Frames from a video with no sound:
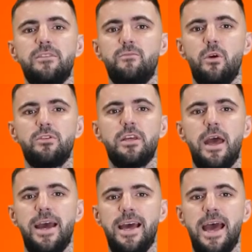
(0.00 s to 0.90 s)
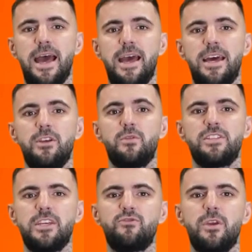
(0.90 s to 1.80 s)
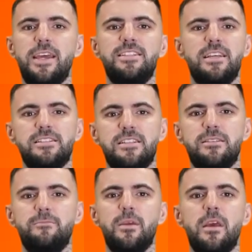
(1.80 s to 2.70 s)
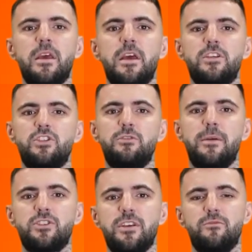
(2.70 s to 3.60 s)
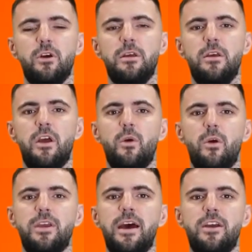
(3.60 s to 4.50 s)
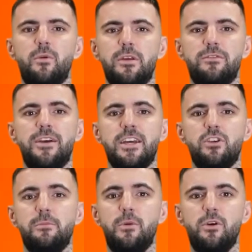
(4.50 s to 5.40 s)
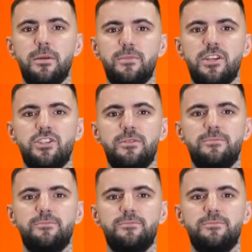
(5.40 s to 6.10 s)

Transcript: of water and air in your central heating system. Too much of one or the other will affect your boiler pressure.